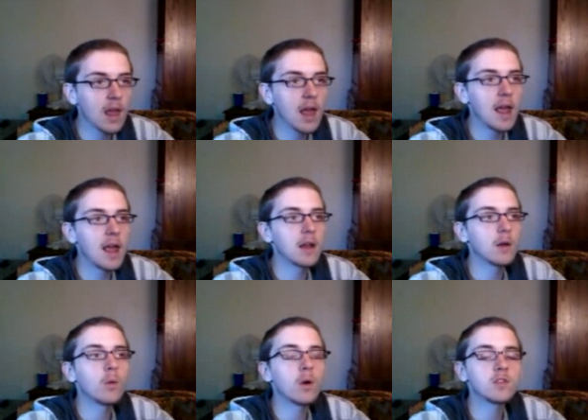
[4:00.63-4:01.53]
and
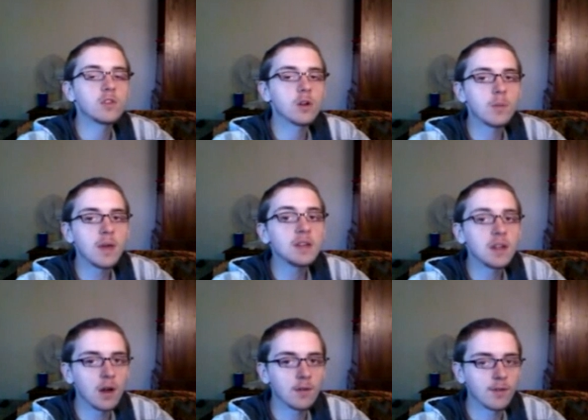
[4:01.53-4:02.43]
what is your
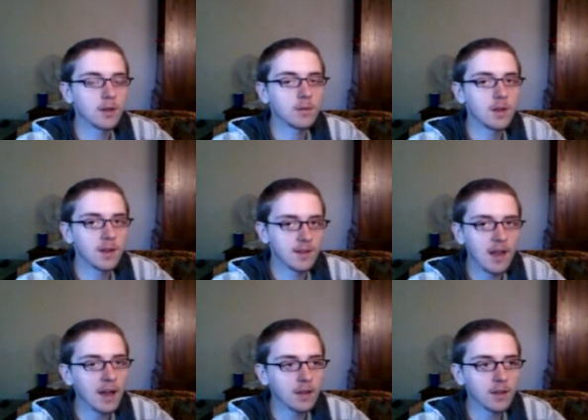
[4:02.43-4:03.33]
opinion of it,
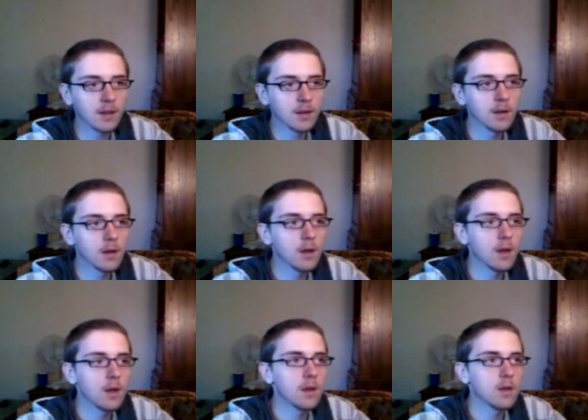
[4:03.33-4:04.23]
exactly?
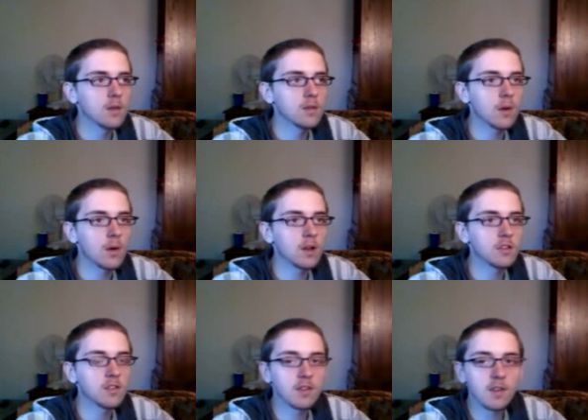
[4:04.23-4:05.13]
So,
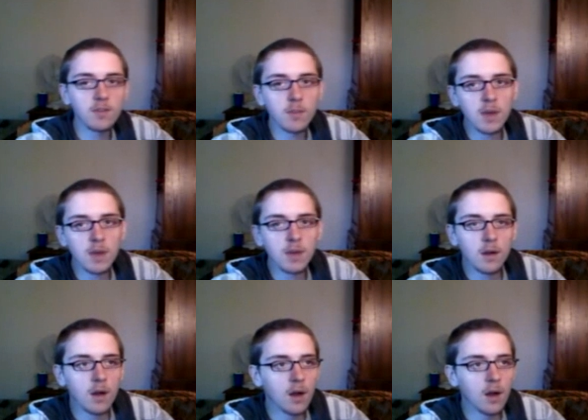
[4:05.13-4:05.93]
just leave me